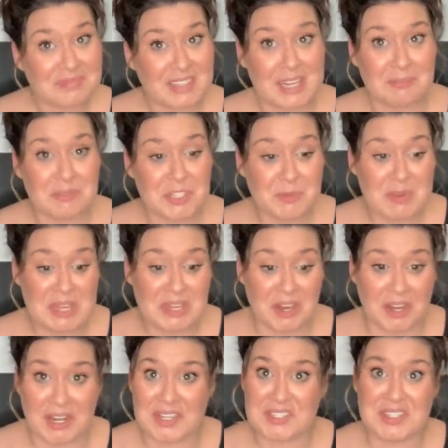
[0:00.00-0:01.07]
I'm just being
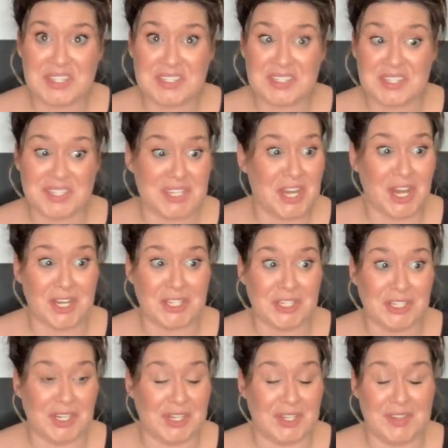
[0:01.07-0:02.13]
honest. This is not good.